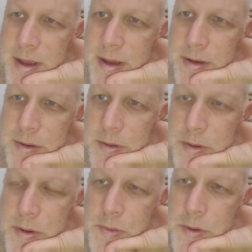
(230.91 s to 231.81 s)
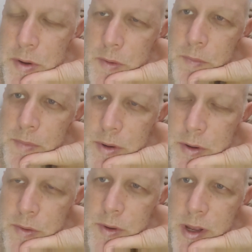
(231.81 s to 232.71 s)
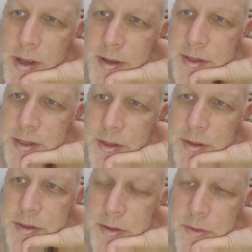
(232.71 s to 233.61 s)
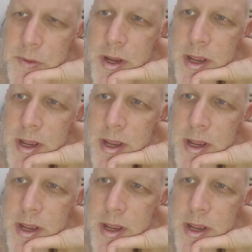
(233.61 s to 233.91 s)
and who is a little too